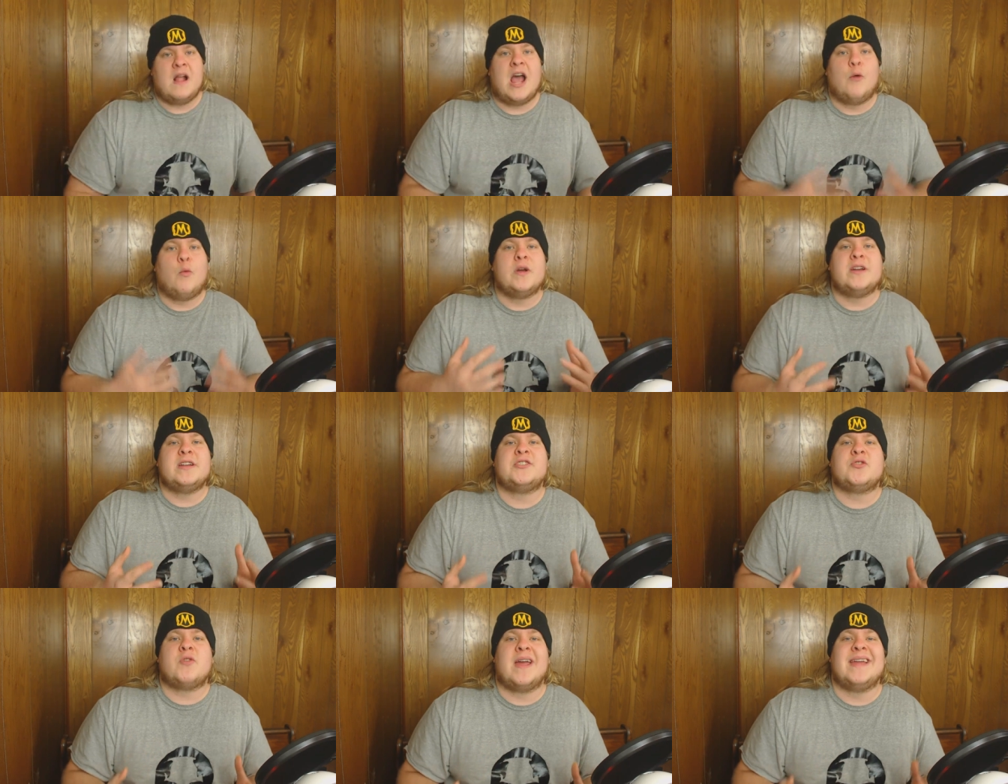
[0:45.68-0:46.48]
I wanted
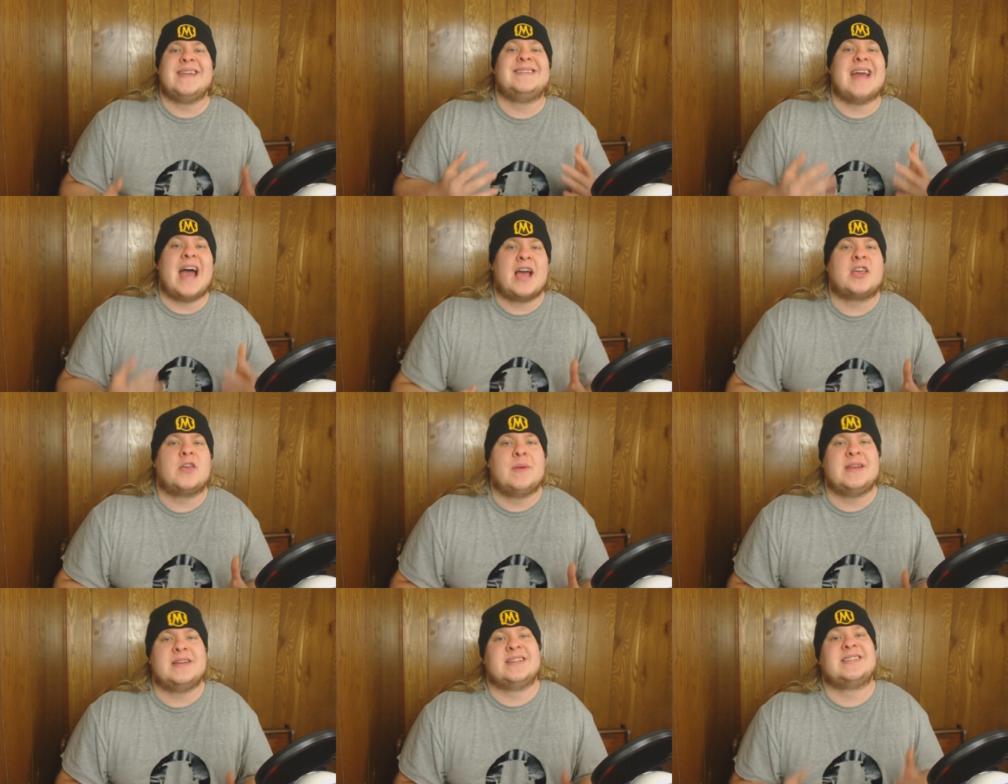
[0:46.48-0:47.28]
to try and
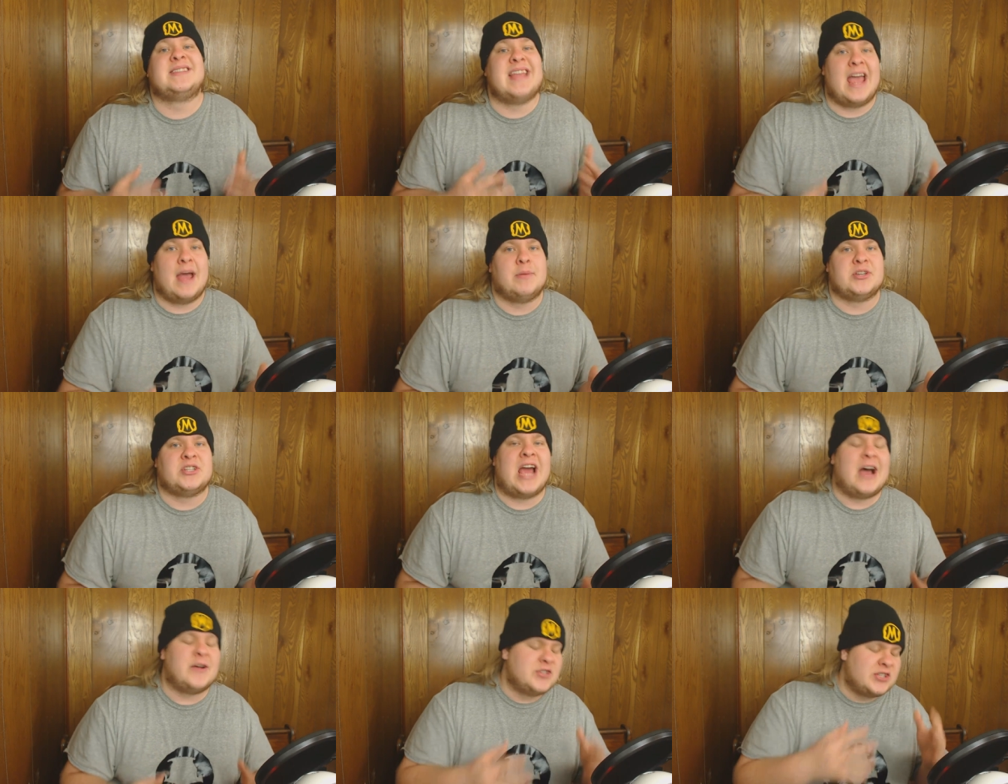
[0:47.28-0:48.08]
document and establish
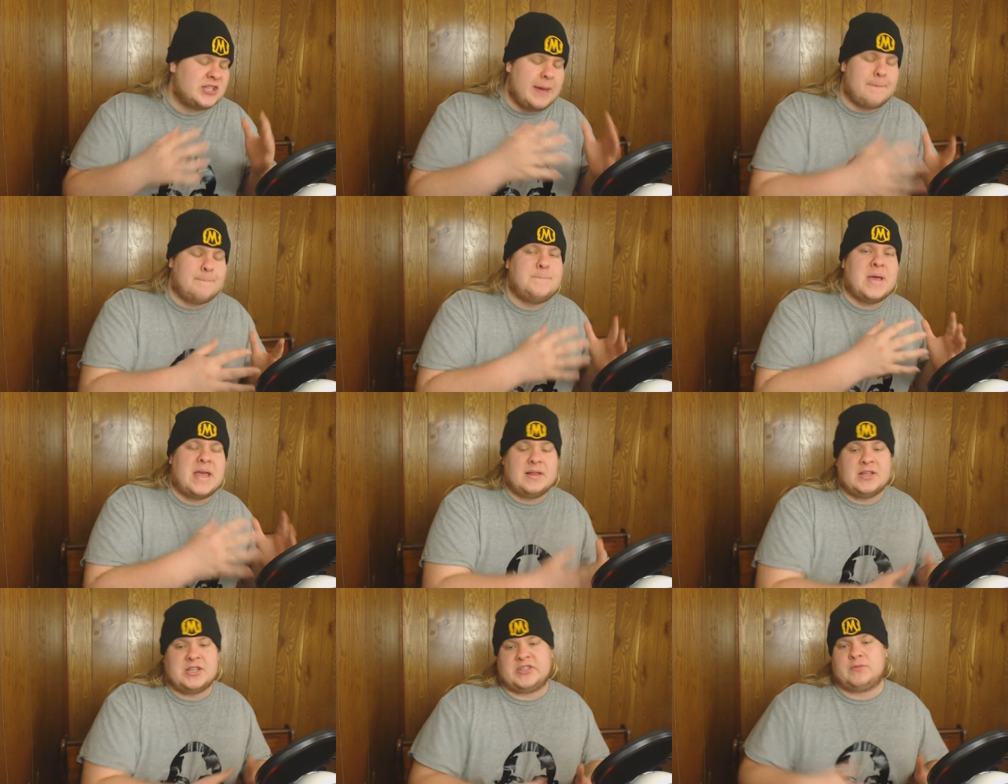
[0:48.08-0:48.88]
how Skip
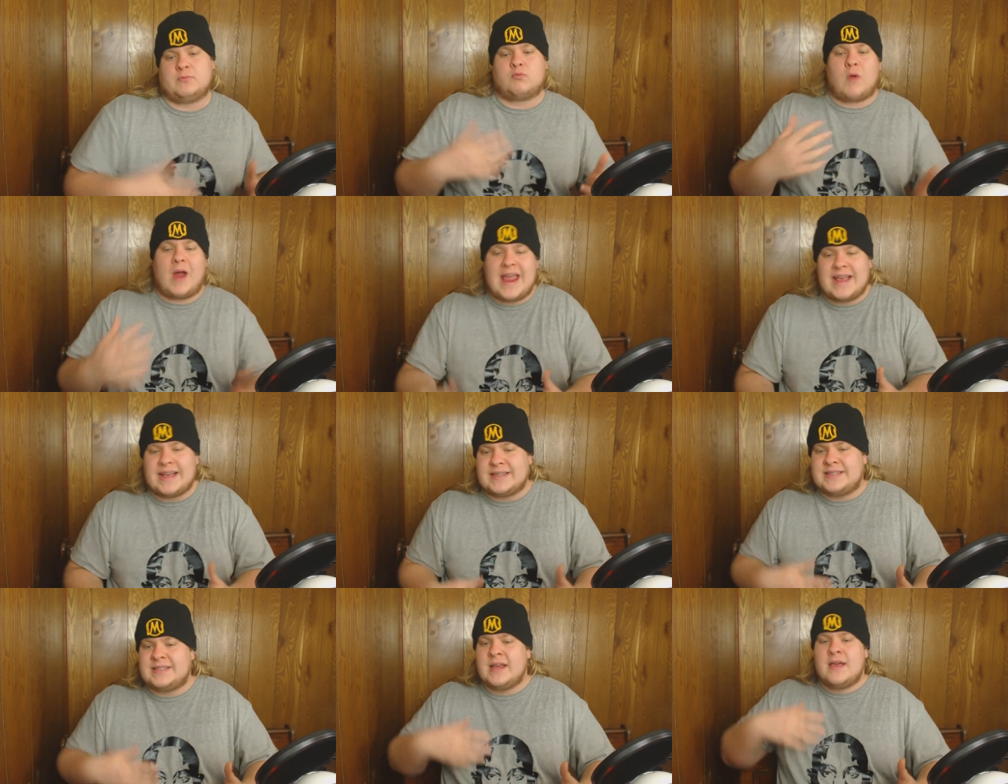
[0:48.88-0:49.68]
Bayless
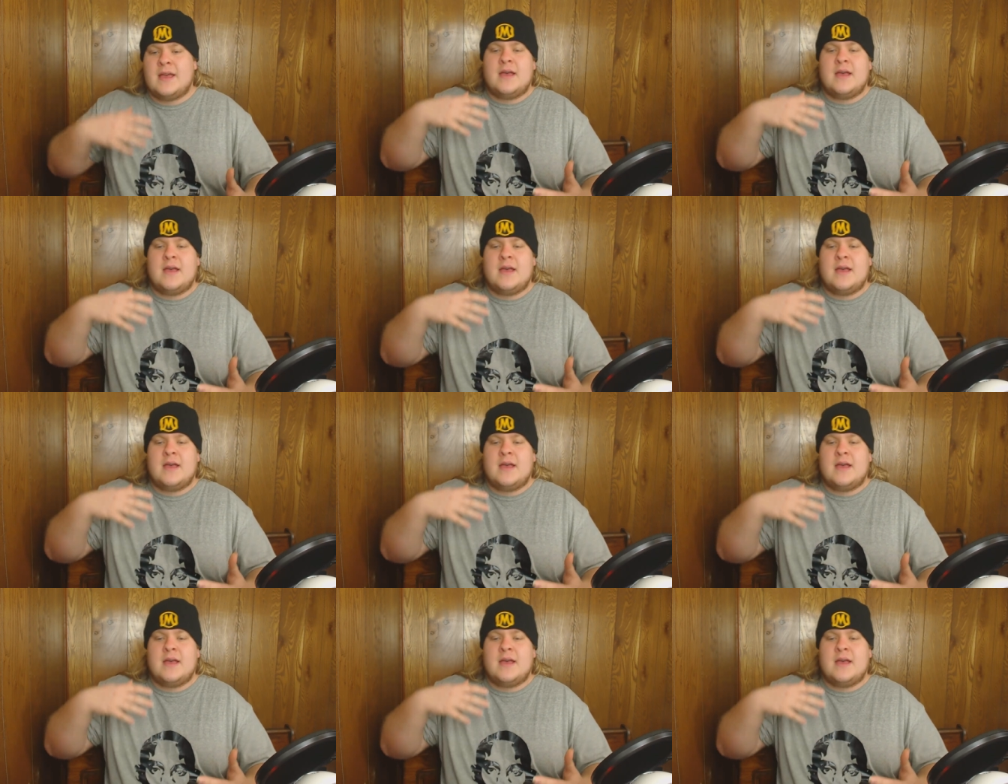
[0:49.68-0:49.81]
ranks,